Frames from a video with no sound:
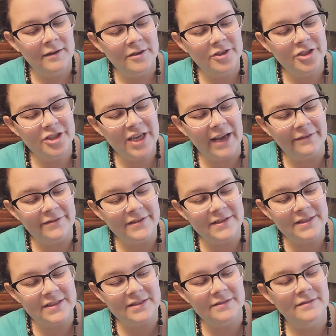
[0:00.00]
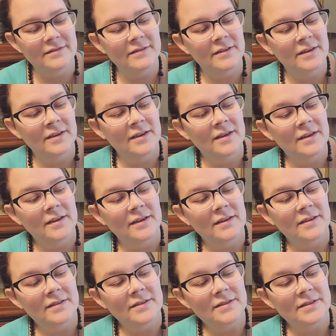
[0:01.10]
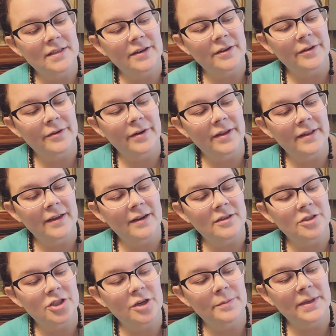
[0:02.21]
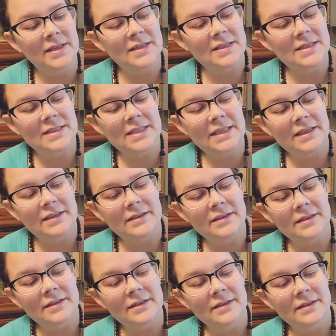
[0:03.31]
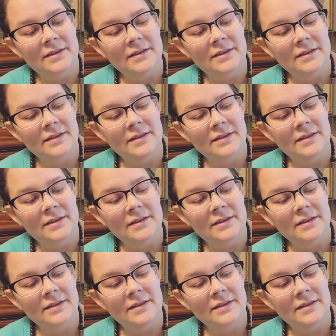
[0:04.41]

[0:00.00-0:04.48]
chefs. So they're German steel.